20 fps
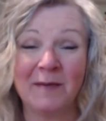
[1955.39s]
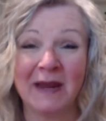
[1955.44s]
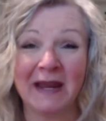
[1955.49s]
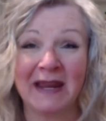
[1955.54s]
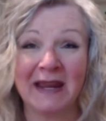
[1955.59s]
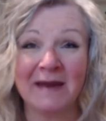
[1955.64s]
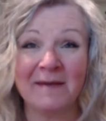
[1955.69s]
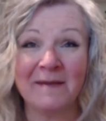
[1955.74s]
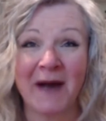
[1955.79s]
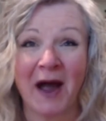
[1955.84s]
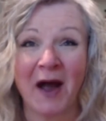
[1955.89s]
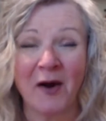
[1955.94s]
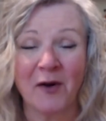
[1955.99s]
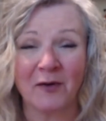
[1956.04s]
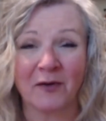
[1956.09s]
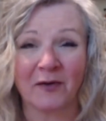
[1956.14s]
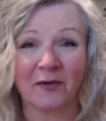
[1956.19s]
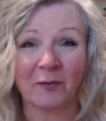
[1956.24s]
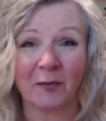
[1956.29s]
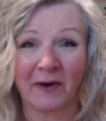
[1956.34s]
Mickey
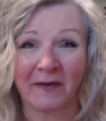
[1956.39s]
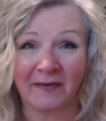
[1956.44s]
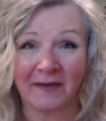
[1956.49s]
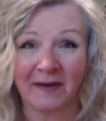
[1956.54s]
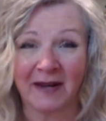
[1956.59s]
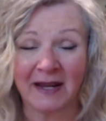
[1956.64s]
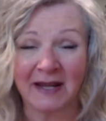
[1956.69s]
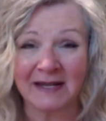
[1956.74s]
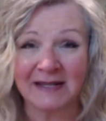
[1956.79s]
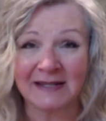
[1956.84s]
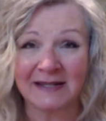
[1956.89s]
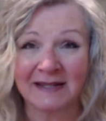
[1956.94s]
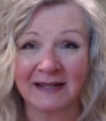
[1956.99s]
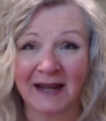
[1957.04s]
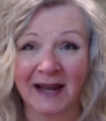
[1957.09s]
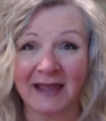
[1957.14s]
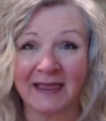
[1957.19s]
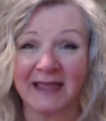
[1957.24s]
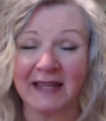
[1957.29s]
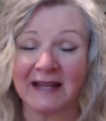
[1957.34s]
Mouse, wasn't it?
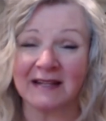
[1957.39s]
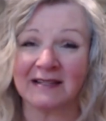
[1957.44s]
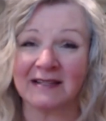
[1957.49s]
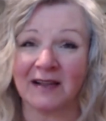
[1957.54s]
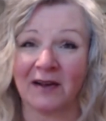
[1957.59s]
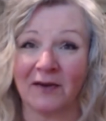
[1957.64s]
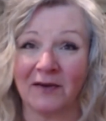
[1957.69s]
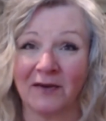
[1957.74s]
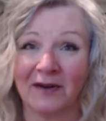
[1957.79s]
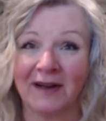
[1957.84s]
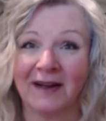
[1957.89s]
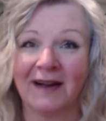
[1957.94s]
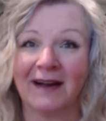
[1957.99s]
I think so.